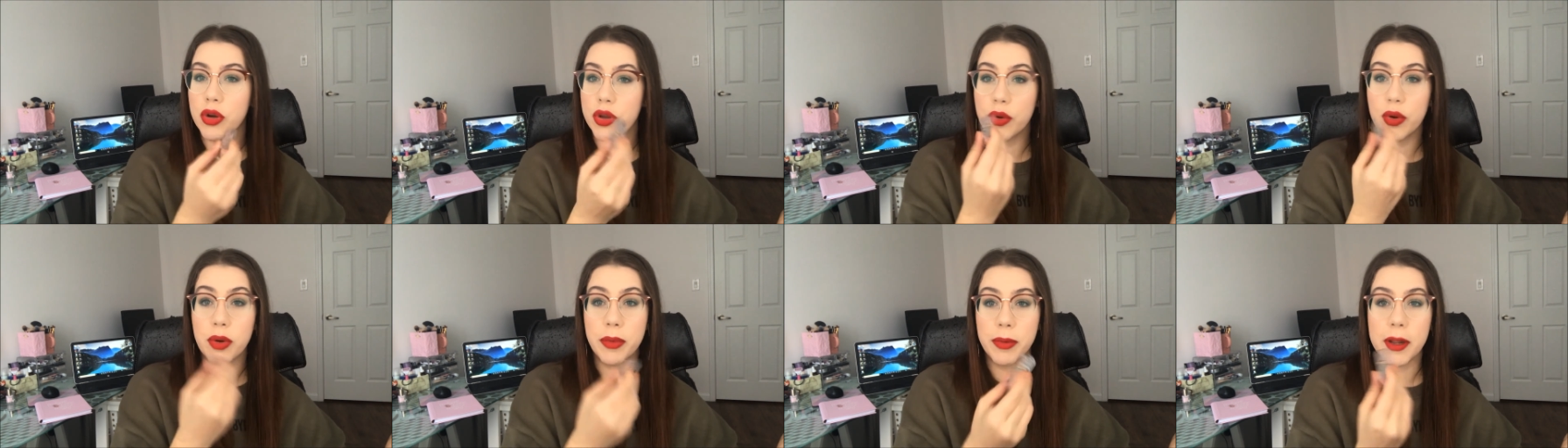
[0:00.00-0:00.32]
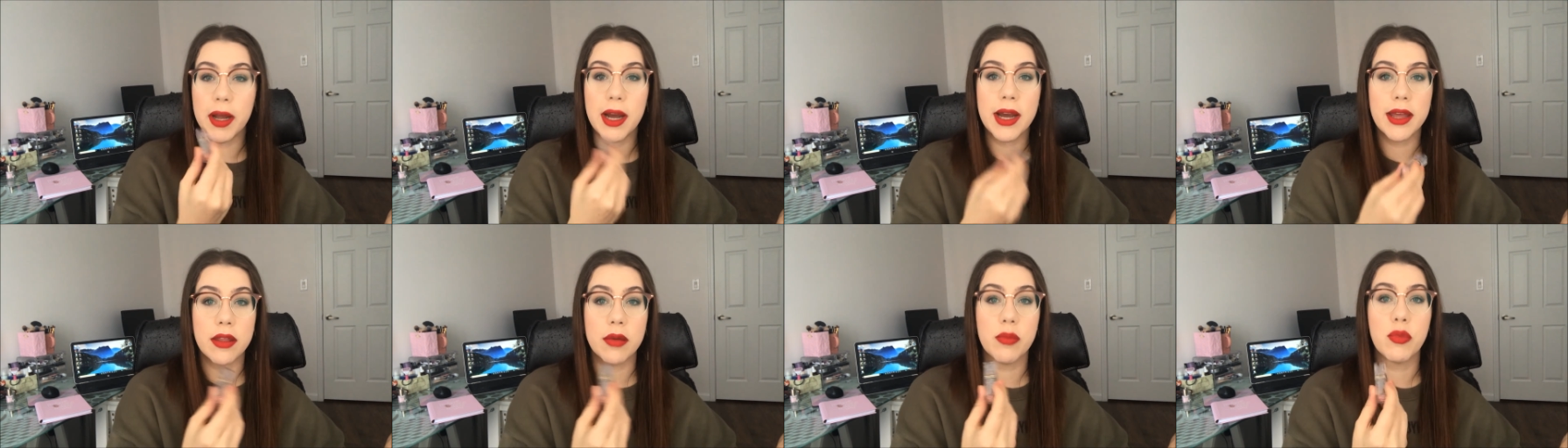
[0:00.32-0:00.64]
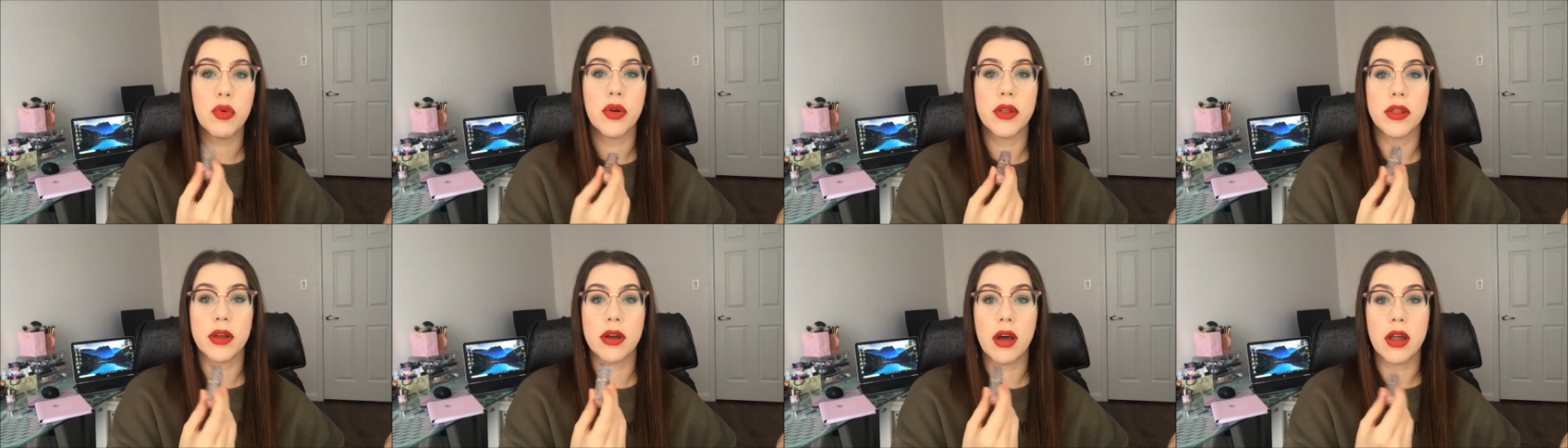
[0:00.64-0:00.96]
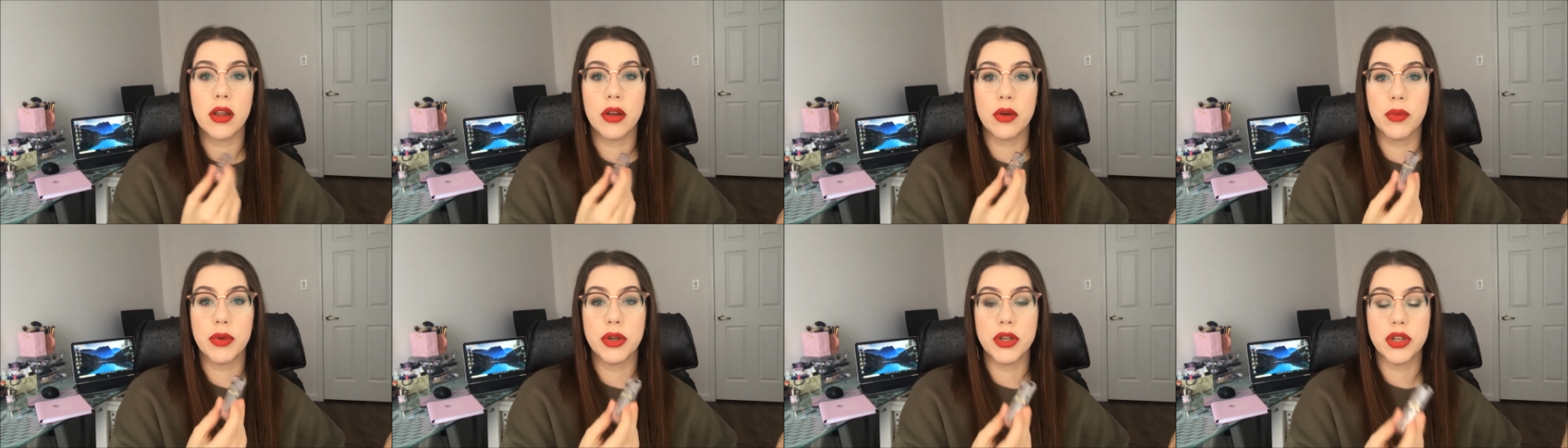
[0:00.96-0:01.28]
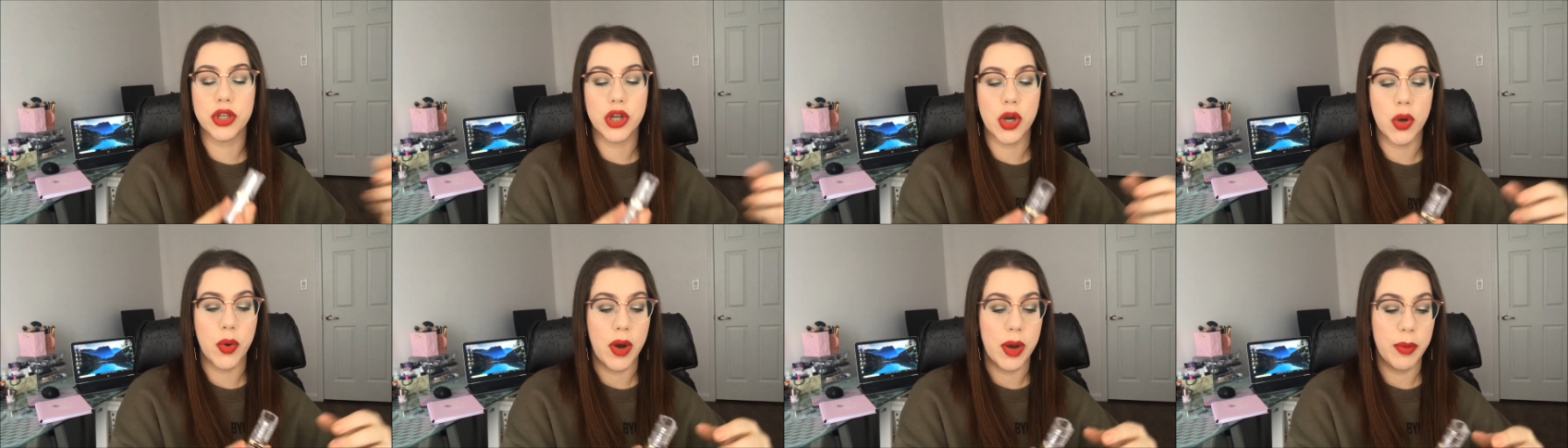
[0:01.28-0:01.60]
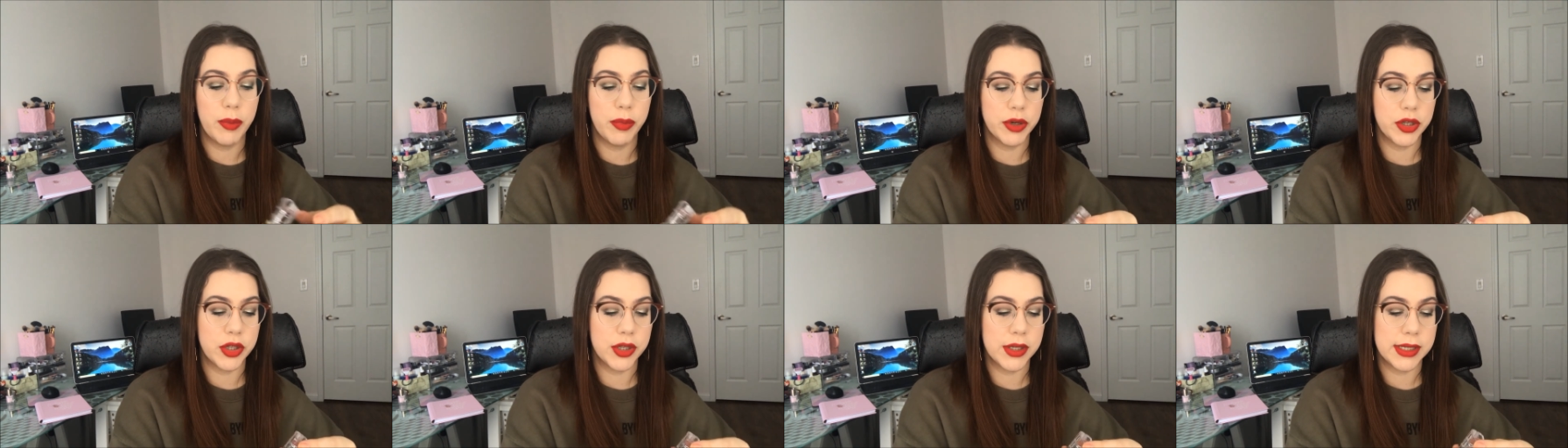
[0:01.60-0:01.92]
you apply, the more the color will show
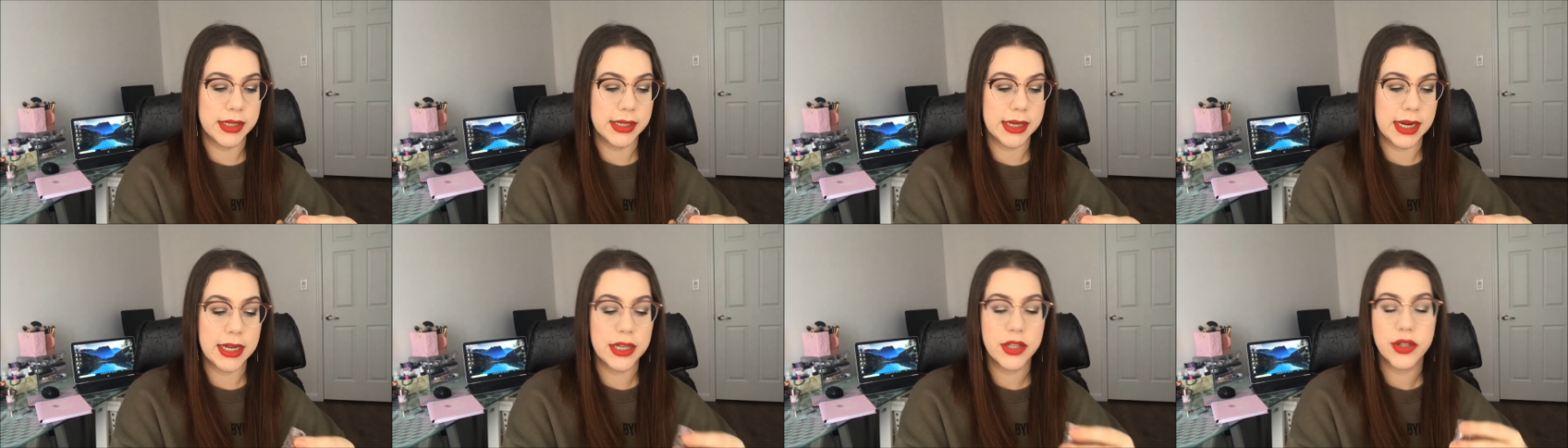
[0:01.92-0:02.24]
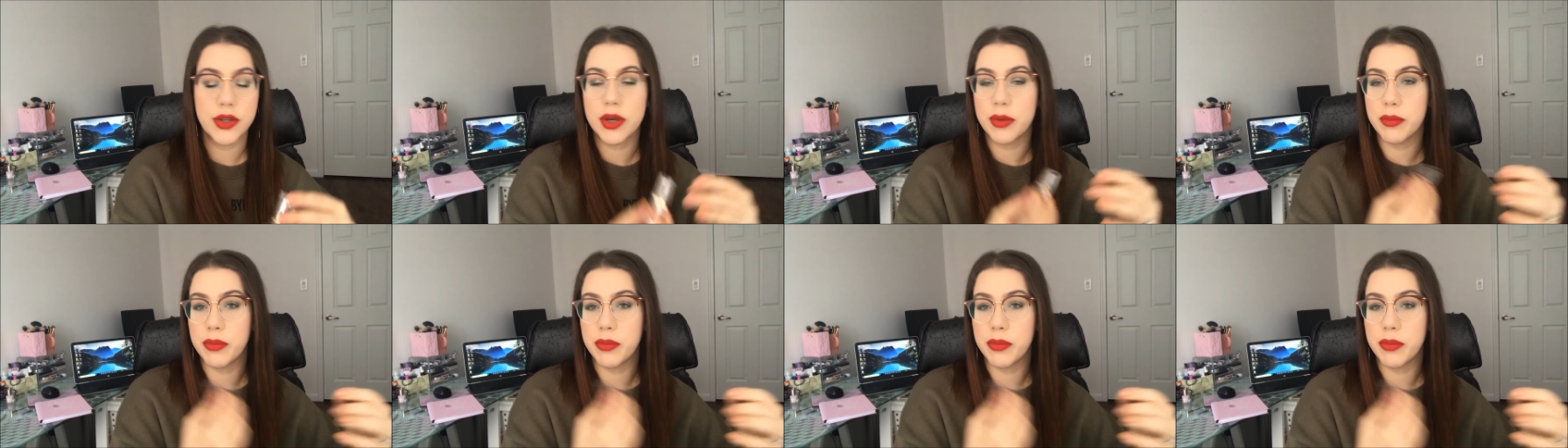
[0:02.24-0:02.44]
up, which is nice.